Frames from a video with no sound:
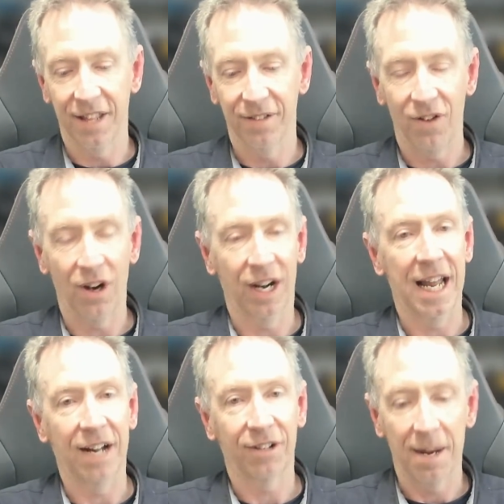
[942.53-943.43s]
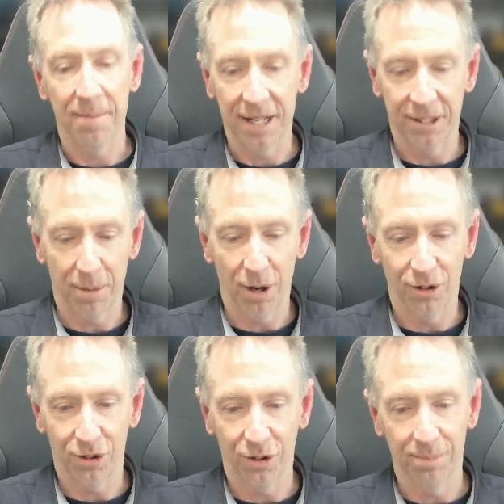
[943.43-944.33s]
final outcome, as
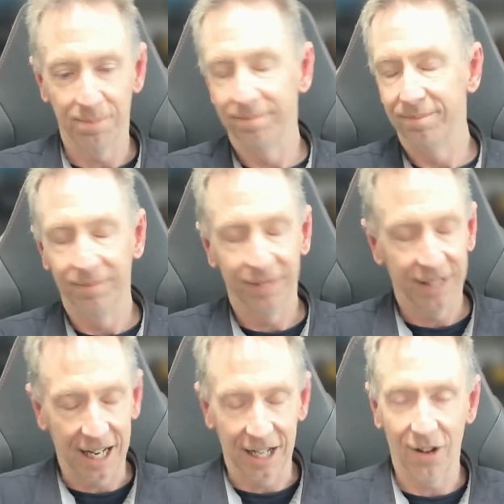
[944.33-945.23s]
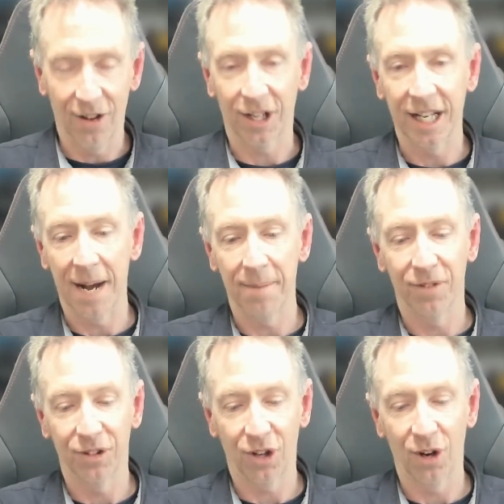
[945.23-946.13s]
opposed to locking up
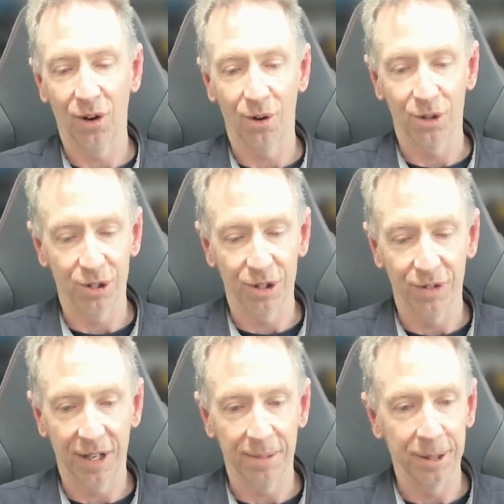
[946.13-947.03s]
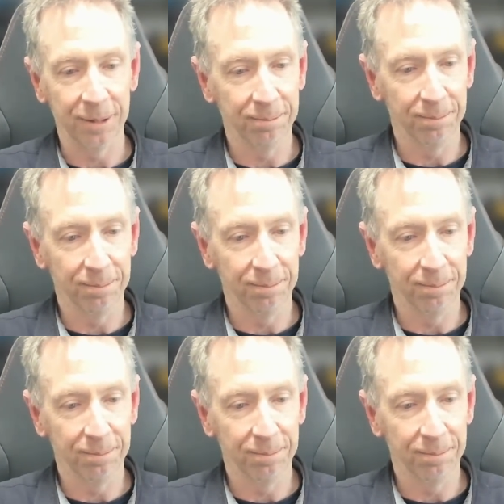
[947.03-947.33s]
for so long during development.